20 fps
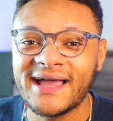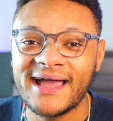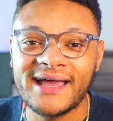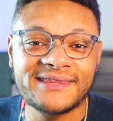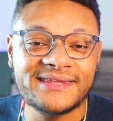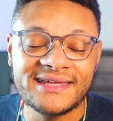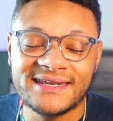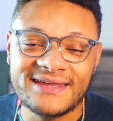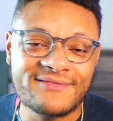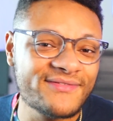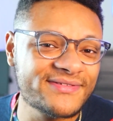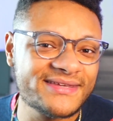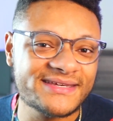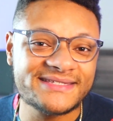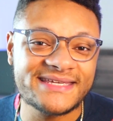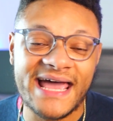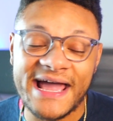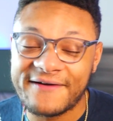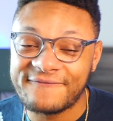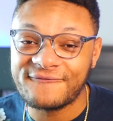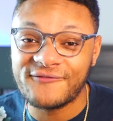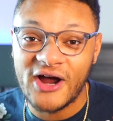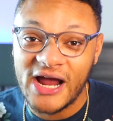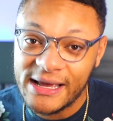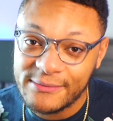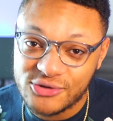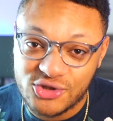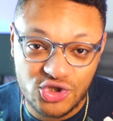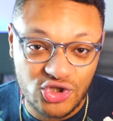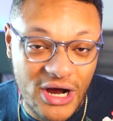It didn't even detect
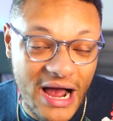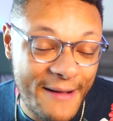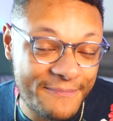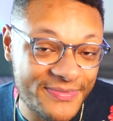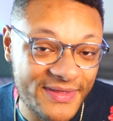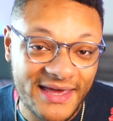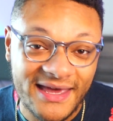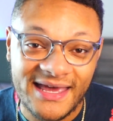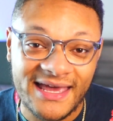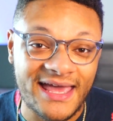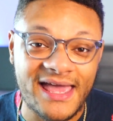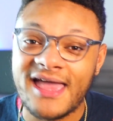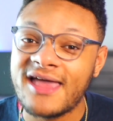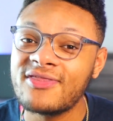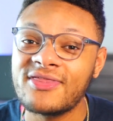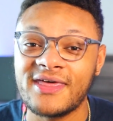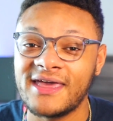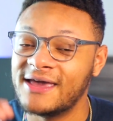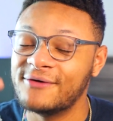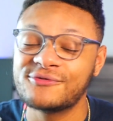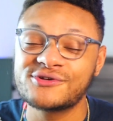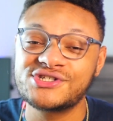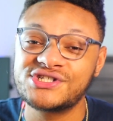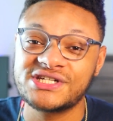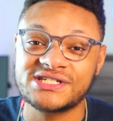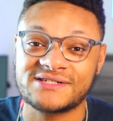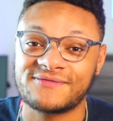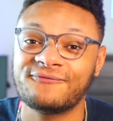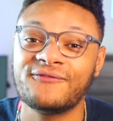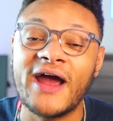frames drop it was
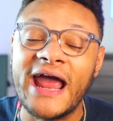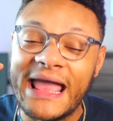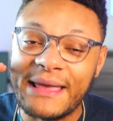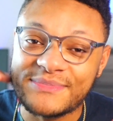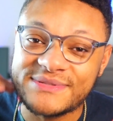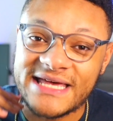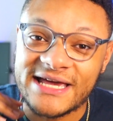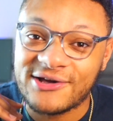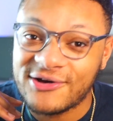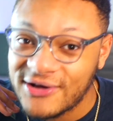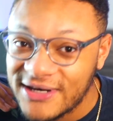just frames that